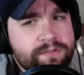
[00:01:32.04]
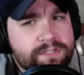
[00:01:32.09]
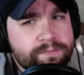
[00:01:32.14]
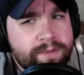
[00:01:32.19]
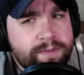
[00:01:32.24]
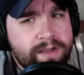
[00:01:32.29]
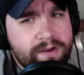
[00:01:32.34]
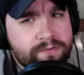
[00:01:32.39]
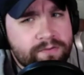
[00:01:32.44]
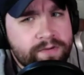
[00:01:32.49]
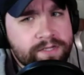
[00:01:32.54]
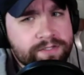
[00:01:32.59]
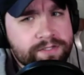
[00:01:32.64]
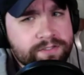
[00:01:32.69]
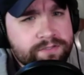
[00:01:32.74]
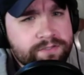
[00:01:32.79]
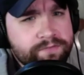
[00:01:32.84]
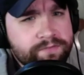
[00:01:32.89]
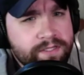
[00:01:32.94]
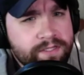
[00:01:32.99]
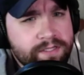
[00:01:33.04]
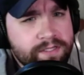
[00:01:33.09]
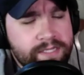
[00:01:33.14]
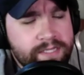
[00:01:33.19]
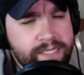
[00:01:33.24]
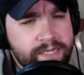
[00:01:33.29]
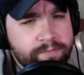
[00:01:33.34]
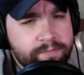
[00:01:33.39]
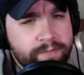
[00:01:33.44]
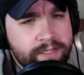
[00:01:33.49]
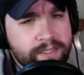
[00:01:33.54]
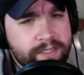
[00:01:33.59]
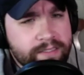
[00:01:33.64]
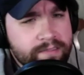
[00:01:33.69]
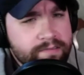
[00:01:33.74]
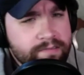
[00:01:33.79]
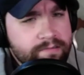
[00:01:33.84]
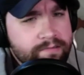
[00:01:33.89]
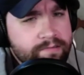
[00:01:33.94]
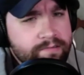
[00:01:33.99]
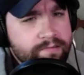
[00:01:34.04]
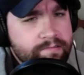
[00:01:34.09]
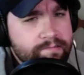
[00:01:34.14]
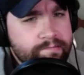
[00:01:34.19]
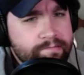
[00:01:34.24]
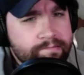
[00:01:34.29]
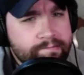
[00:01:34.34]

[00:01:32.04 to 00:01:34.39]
I think that was a Power Rangers villain, Neon Belly.